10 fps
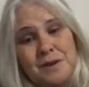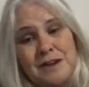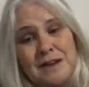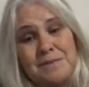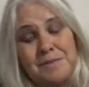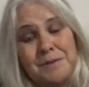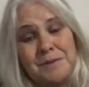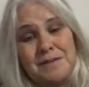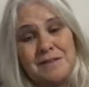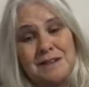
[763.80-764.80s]
From your hip
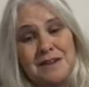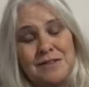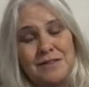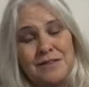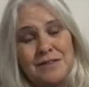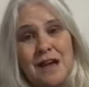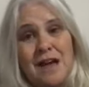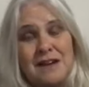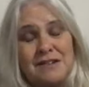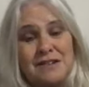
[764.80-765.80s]
down your
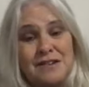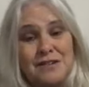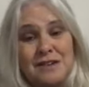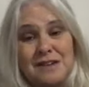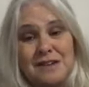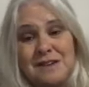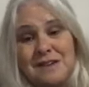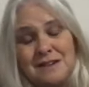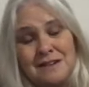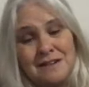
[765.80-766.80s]
thigh to your
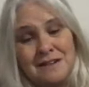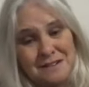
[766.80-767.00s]
knee.